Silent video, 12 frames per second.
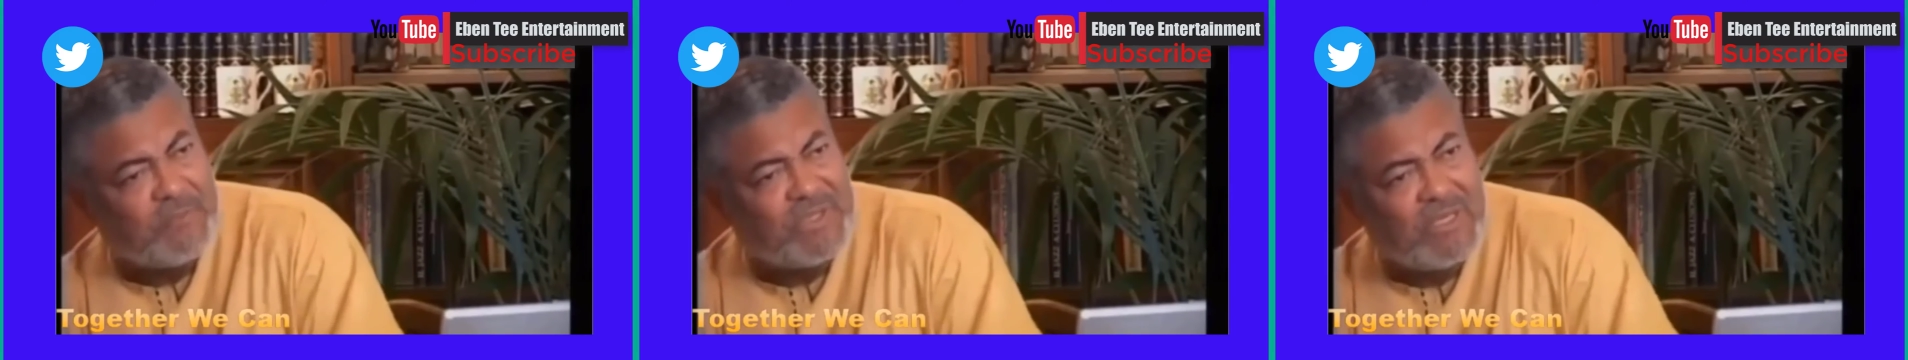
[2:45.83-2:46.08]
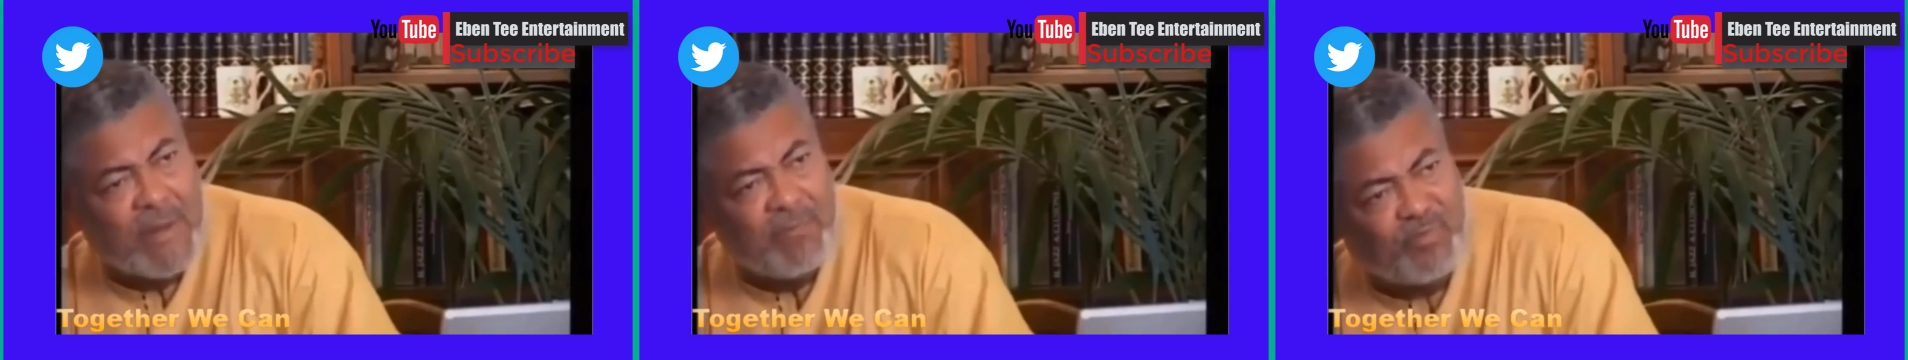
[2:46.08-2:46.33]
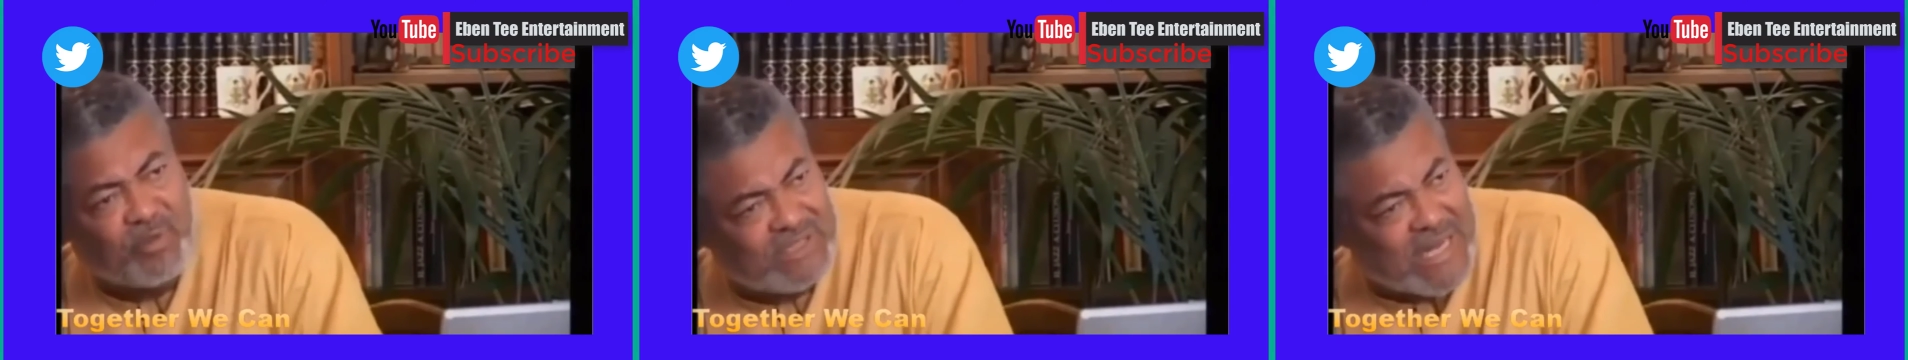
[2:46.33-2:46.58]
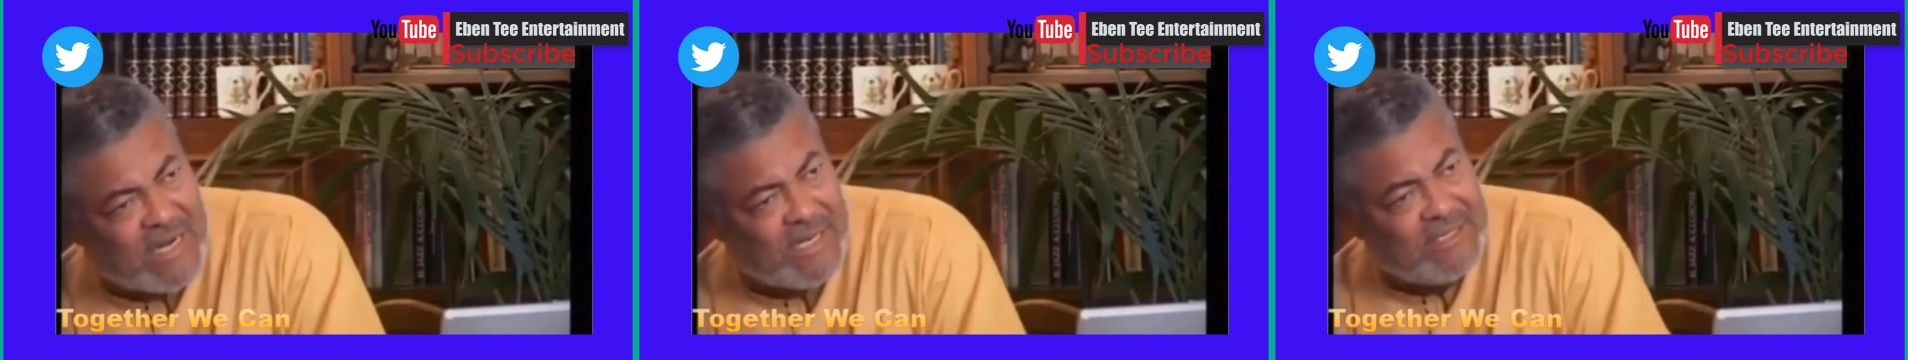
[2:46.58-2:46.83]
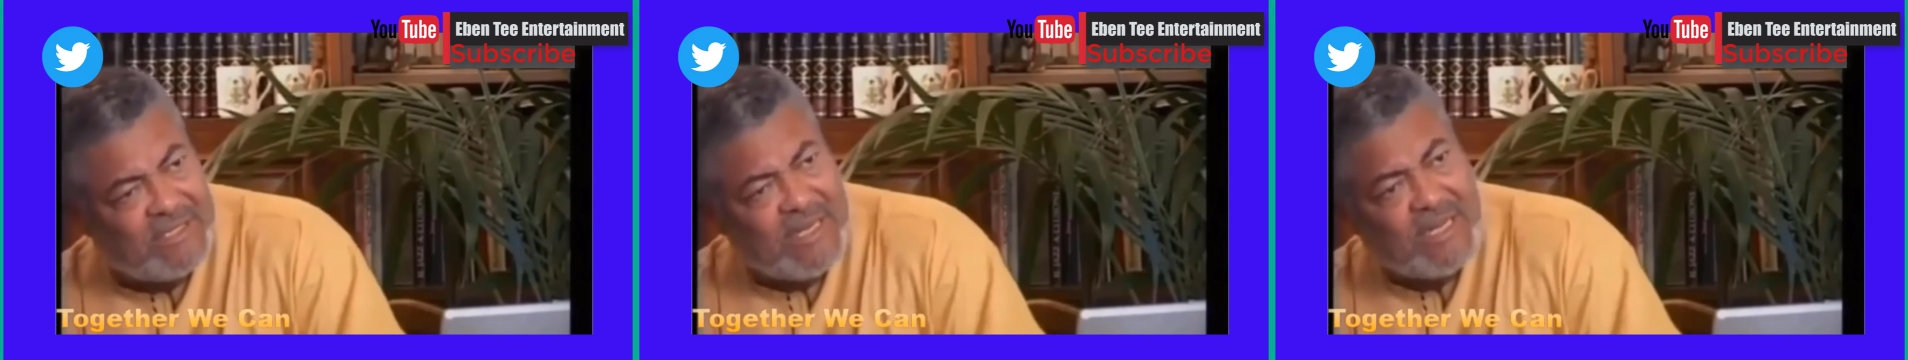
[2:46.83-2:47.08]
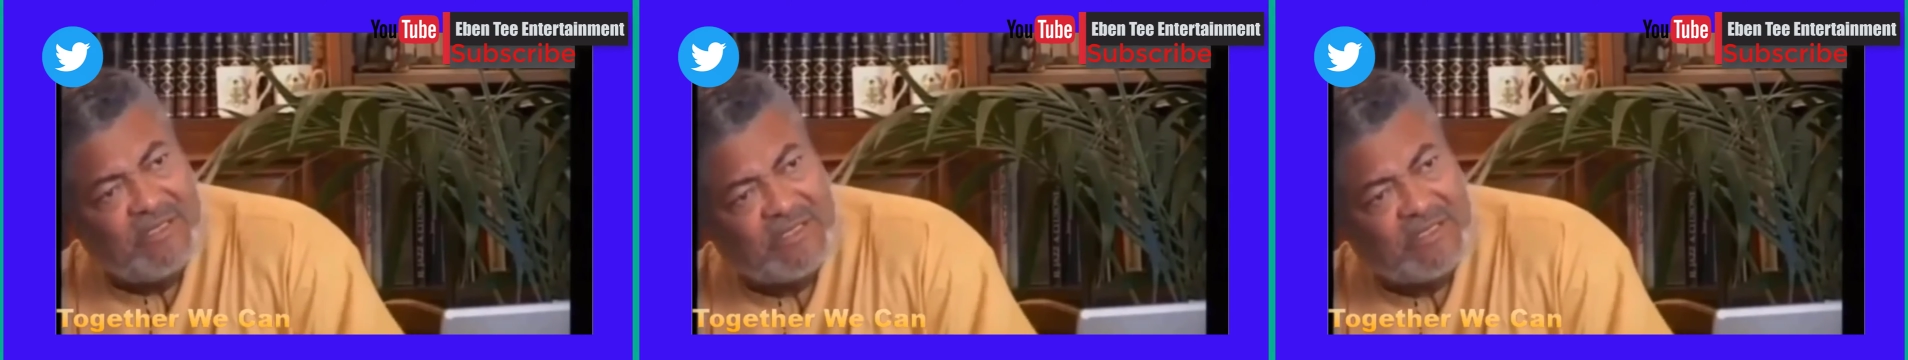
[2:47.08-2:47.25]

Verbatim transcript: corruption and brutality